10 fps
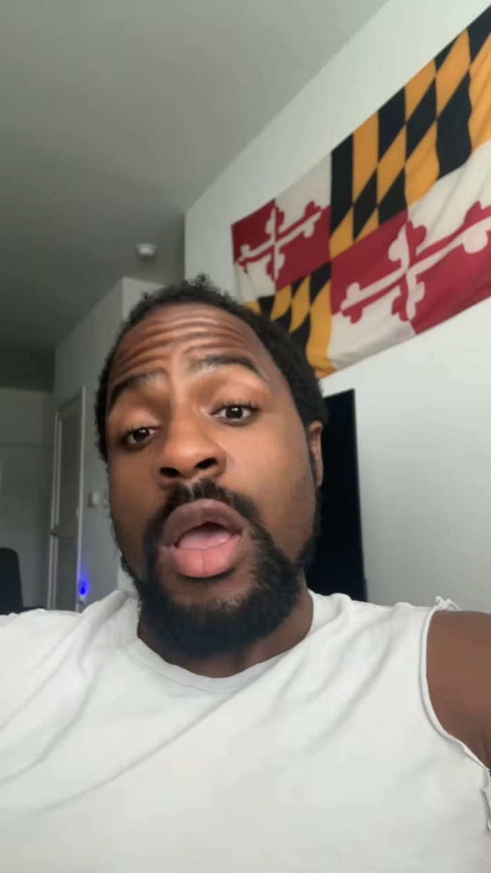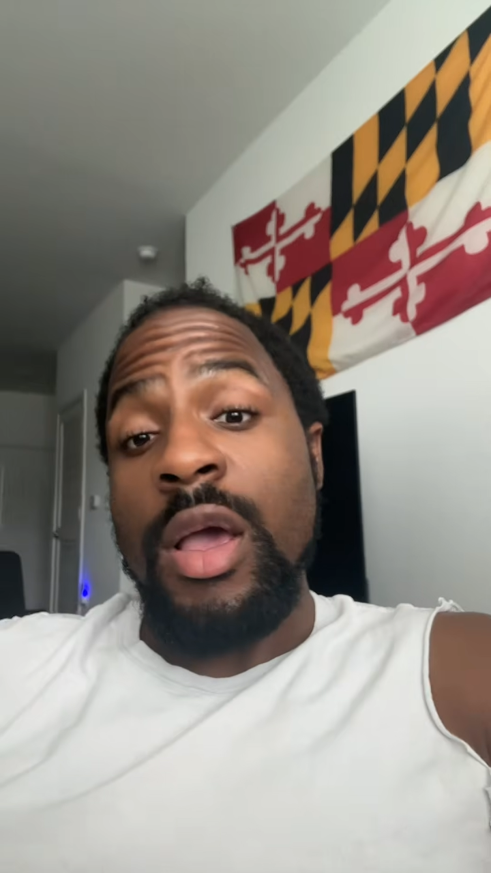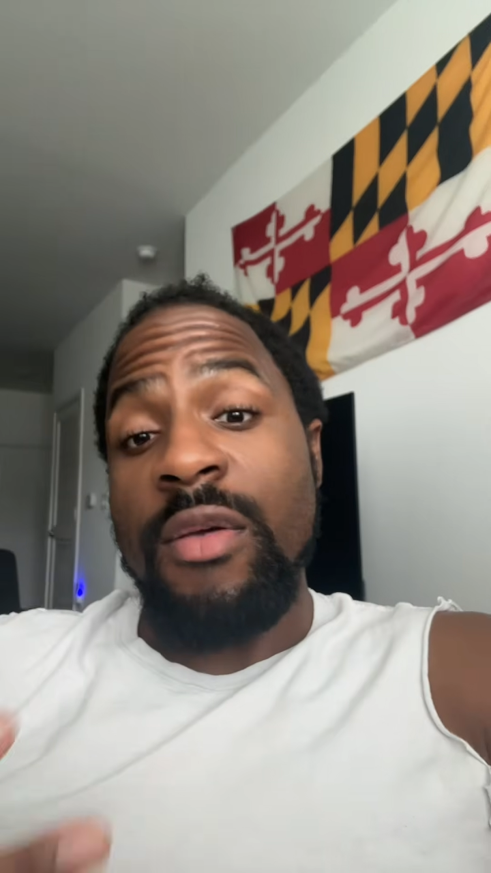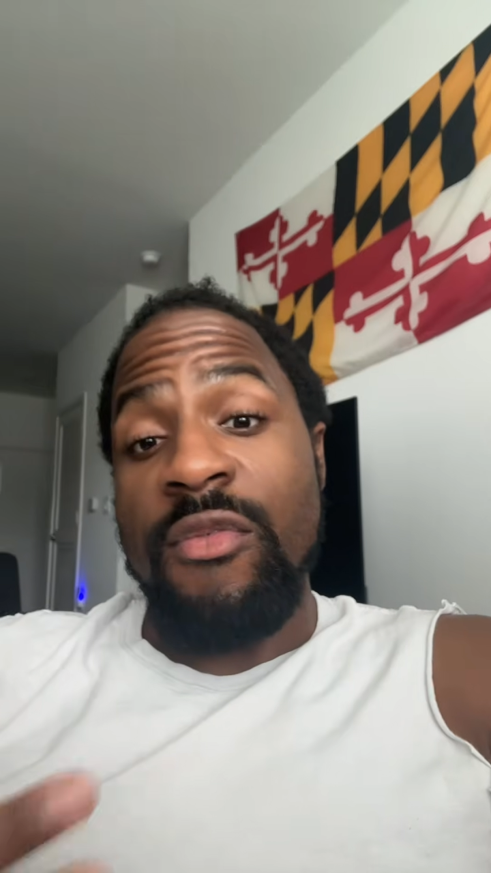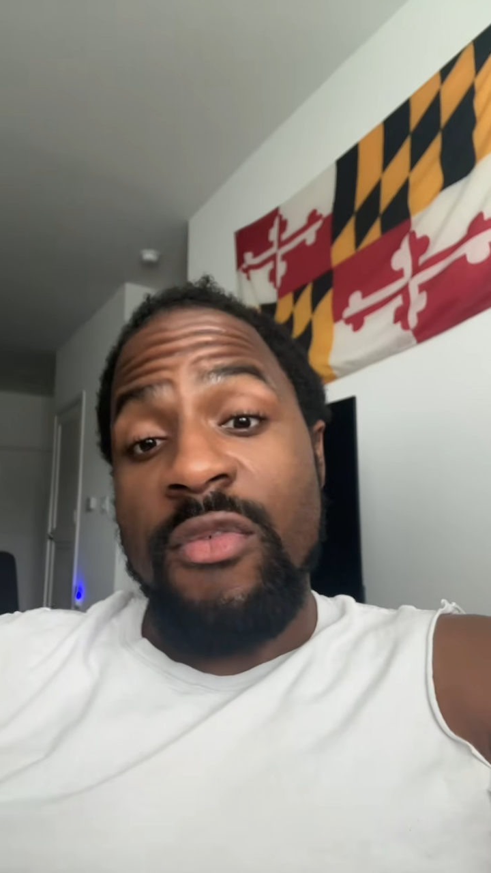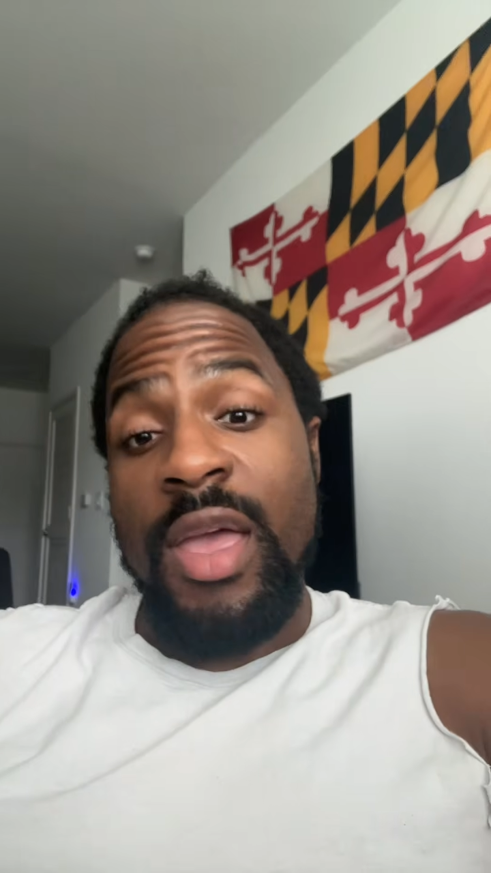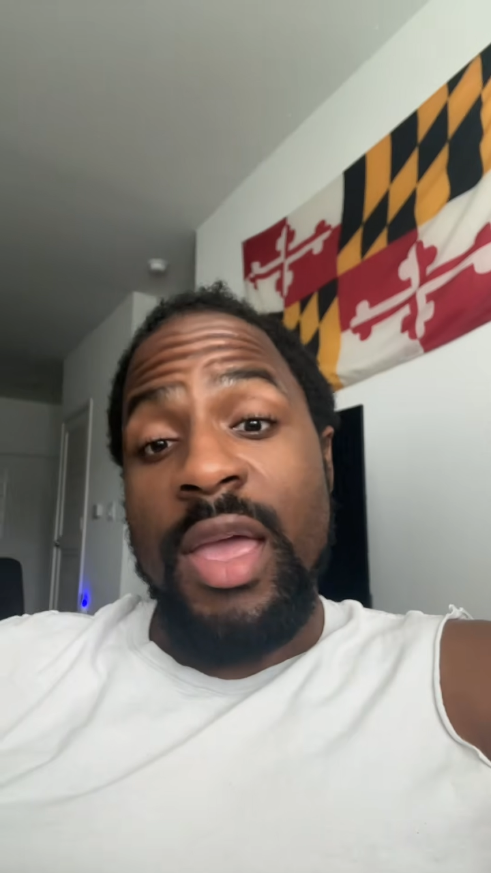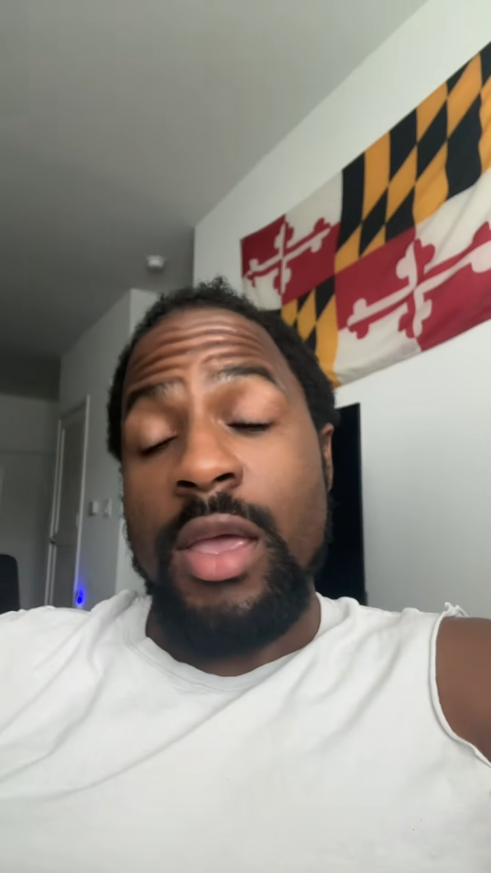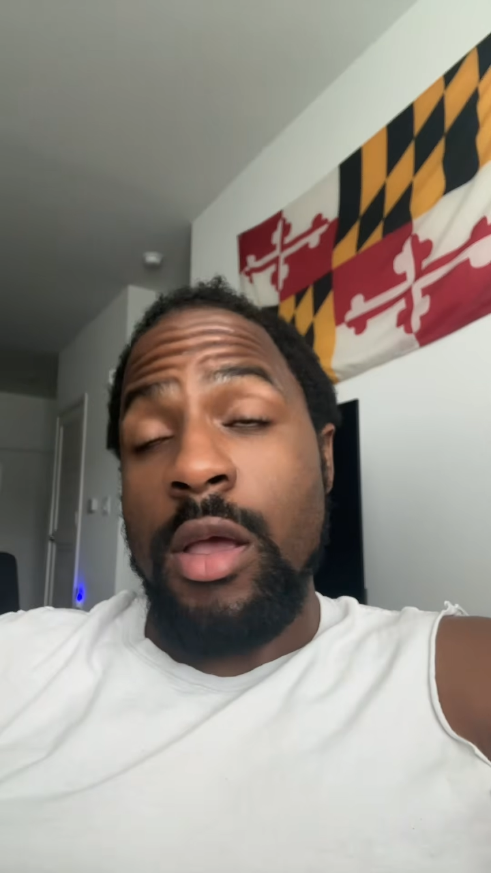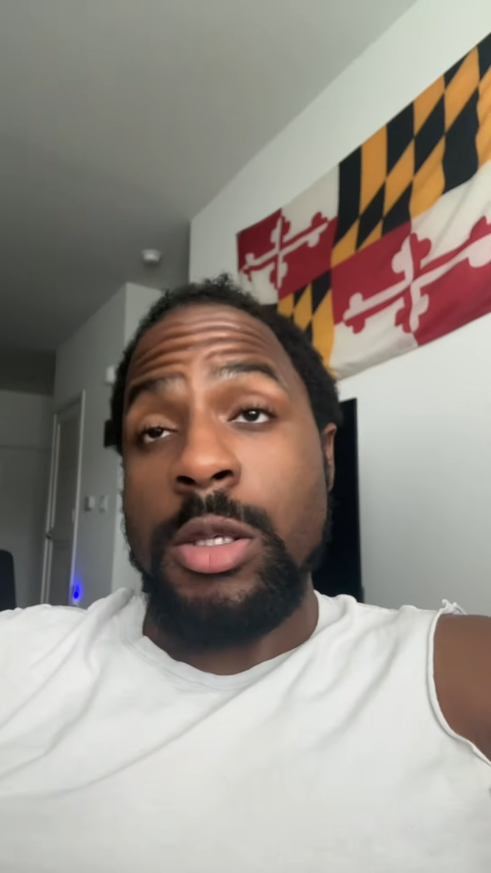
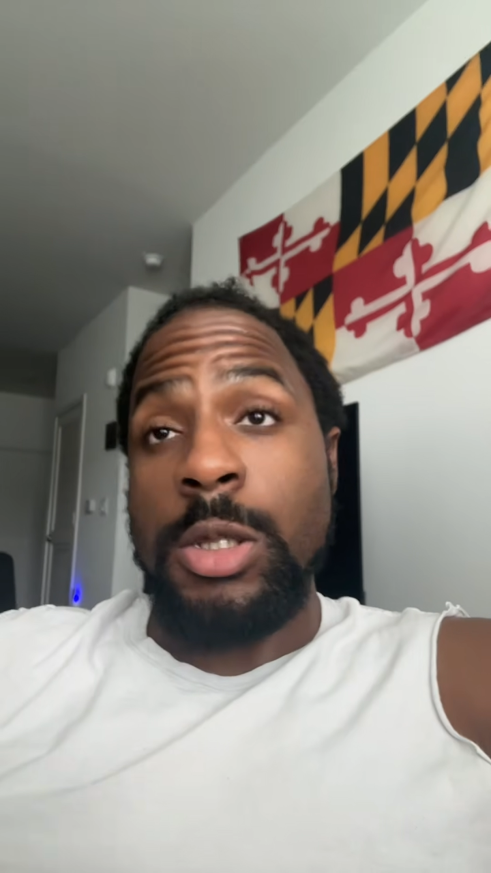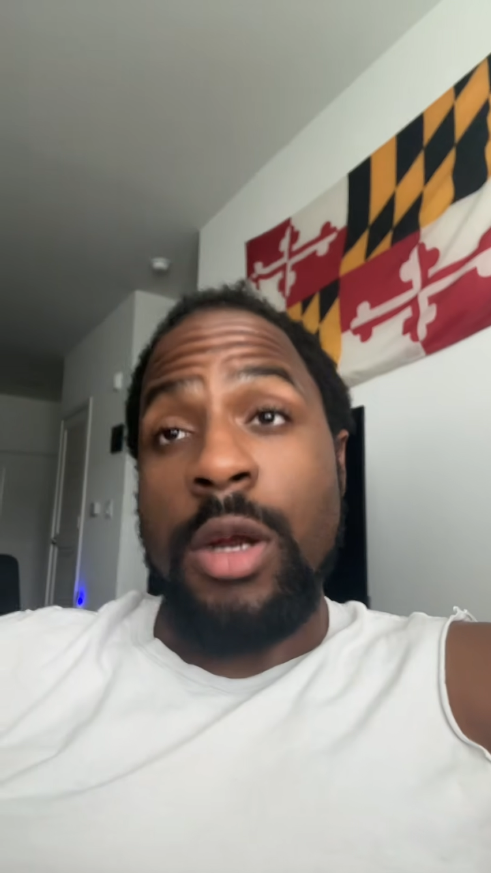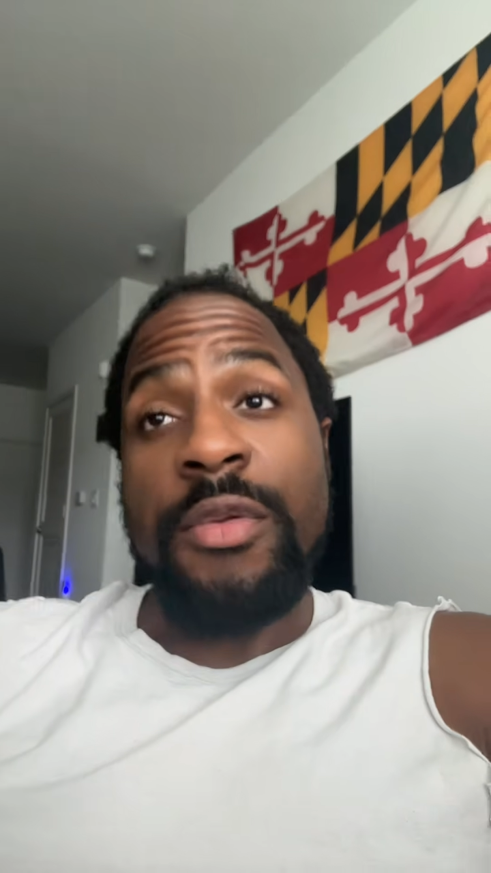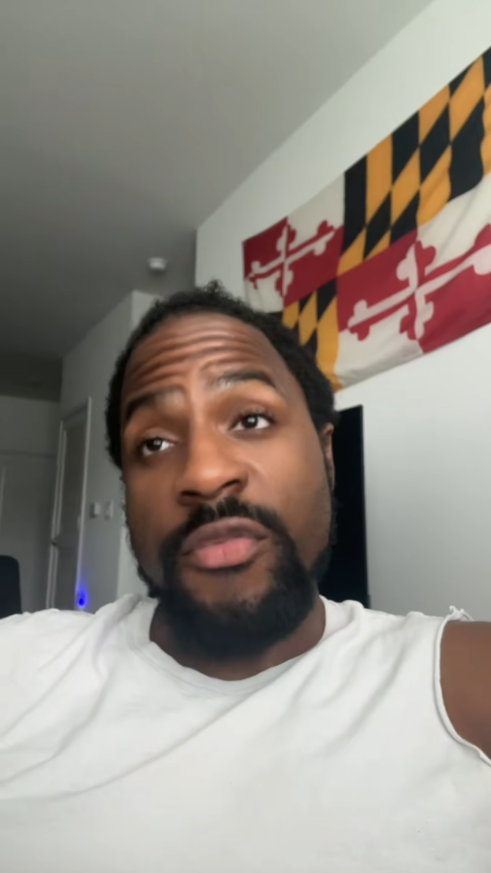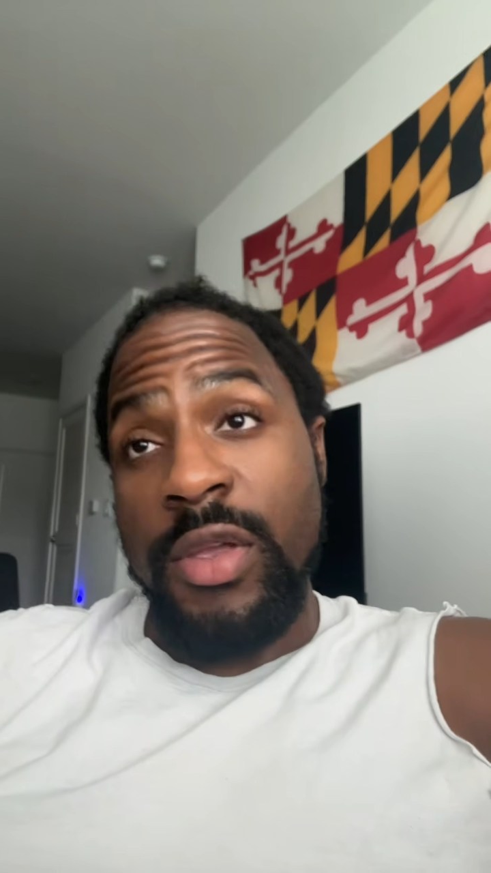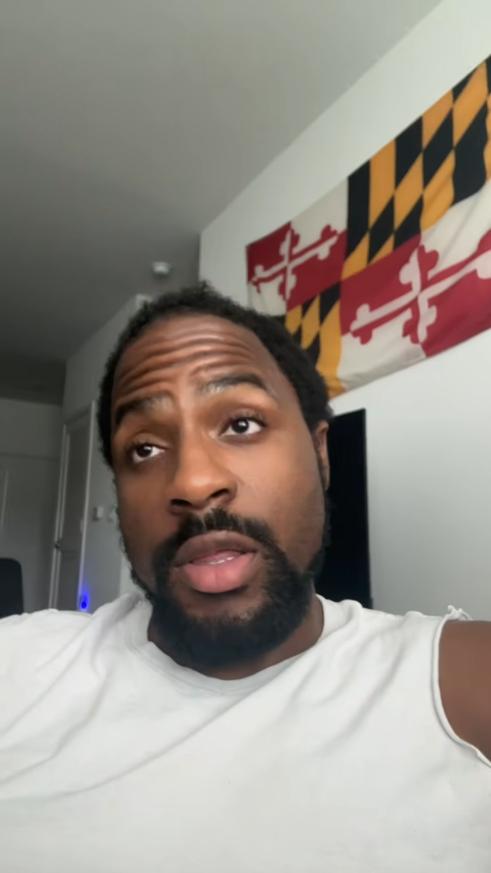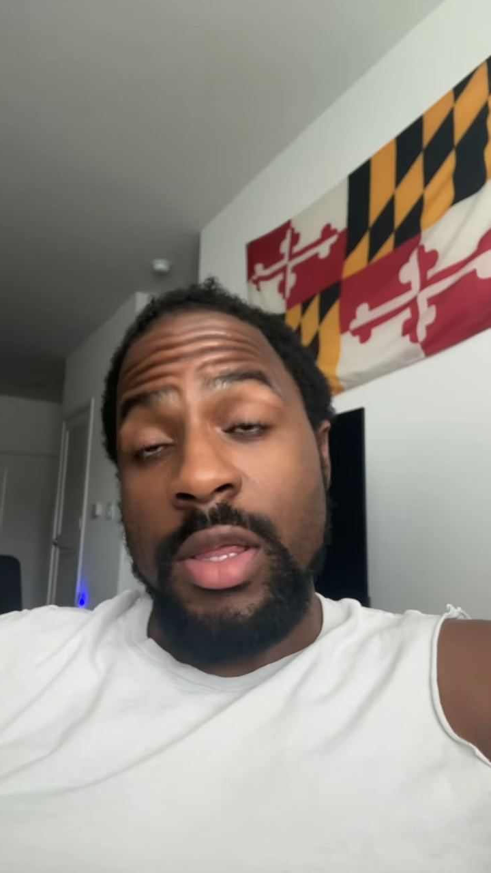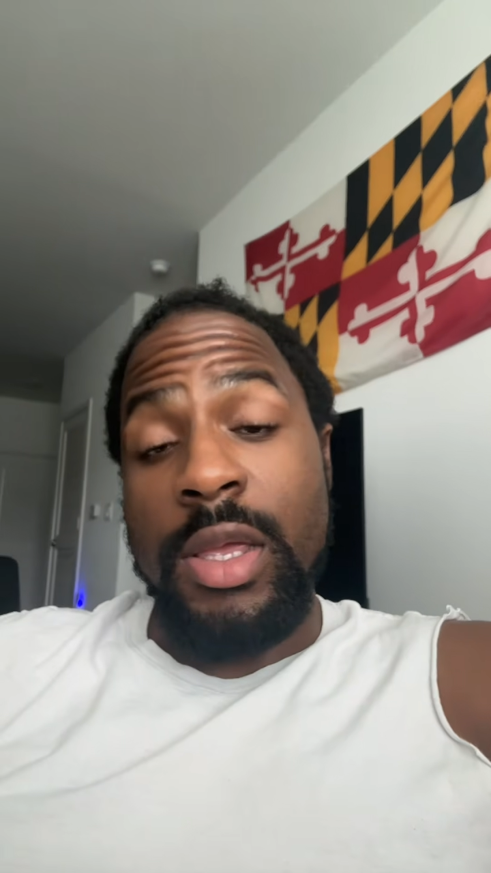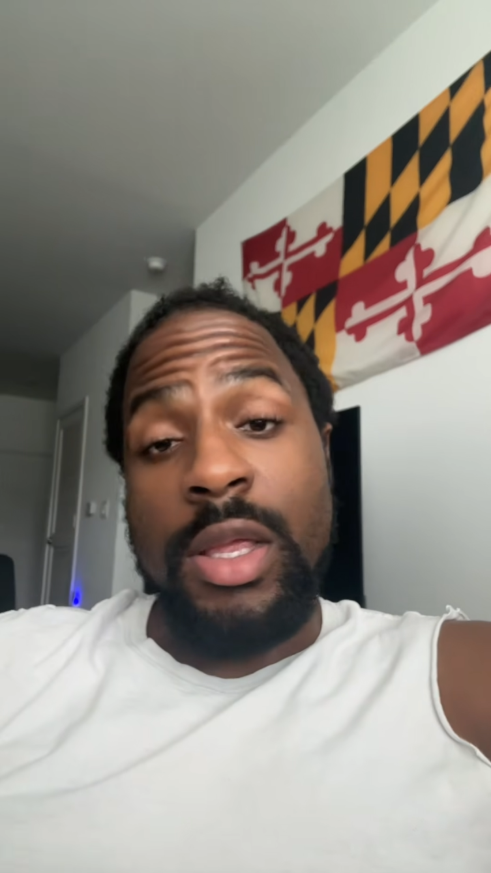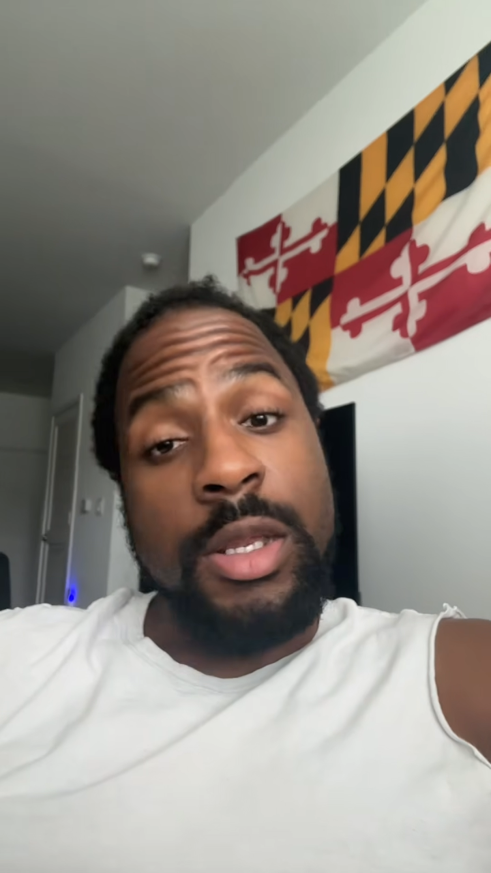convey a certain
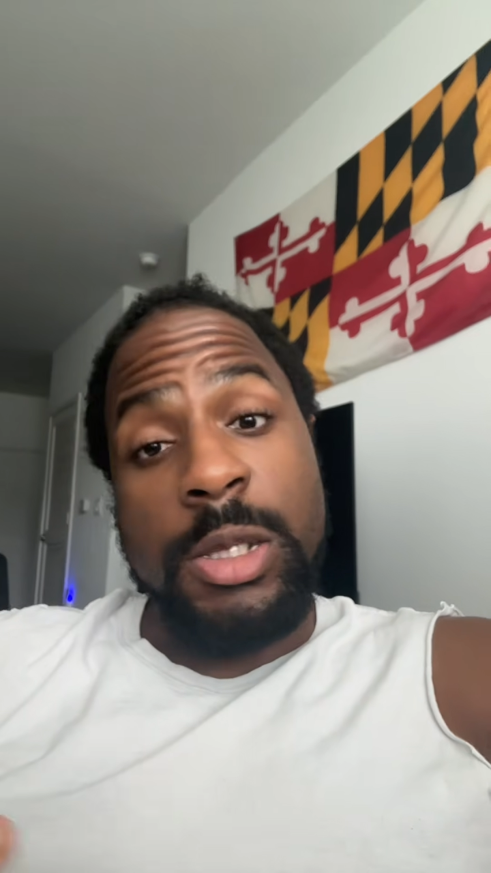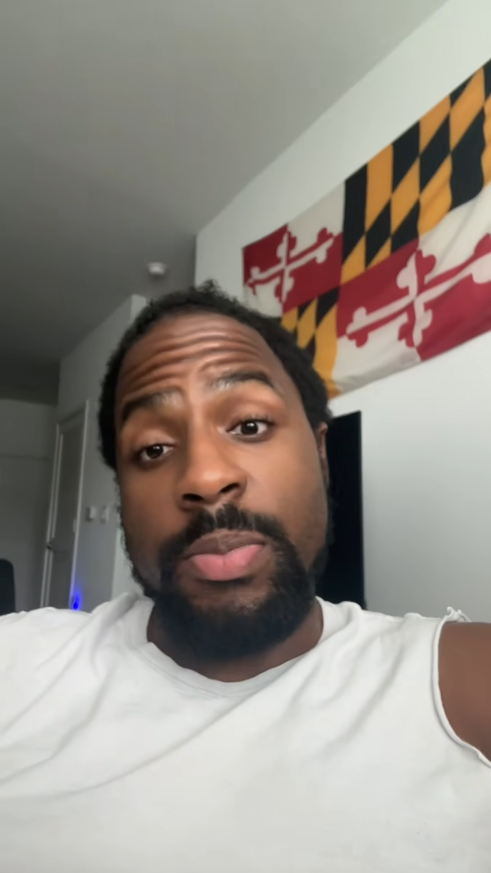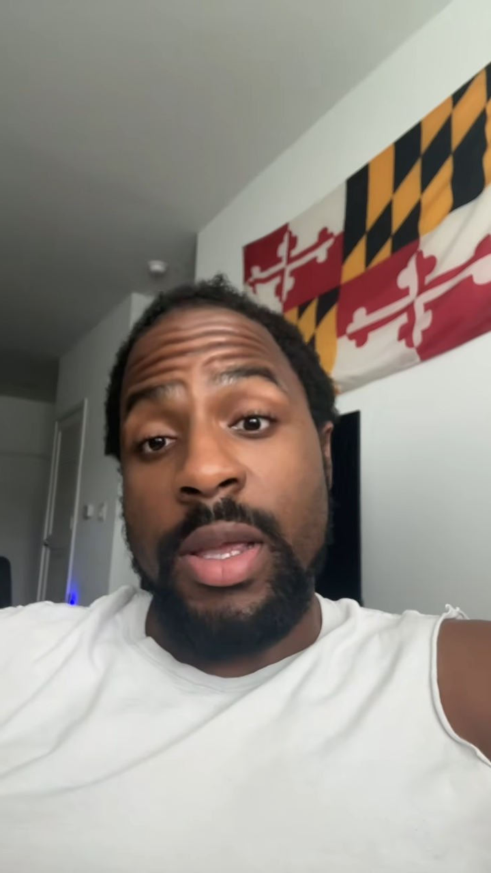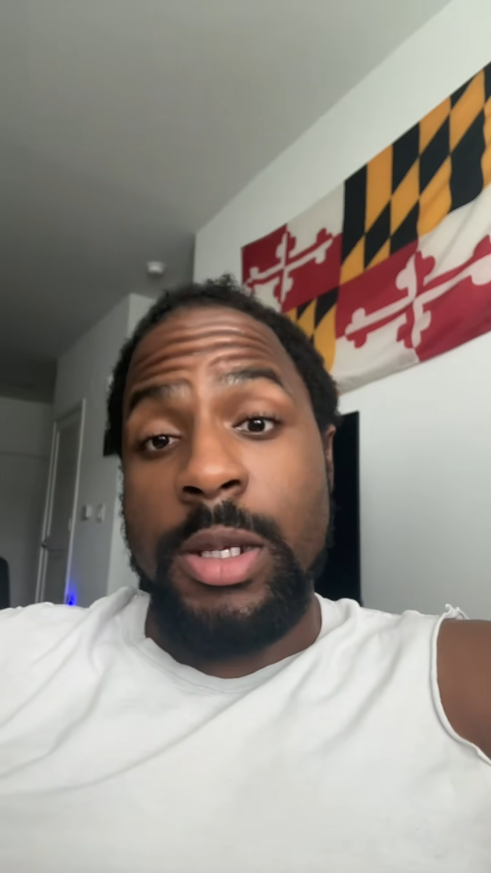feeling and display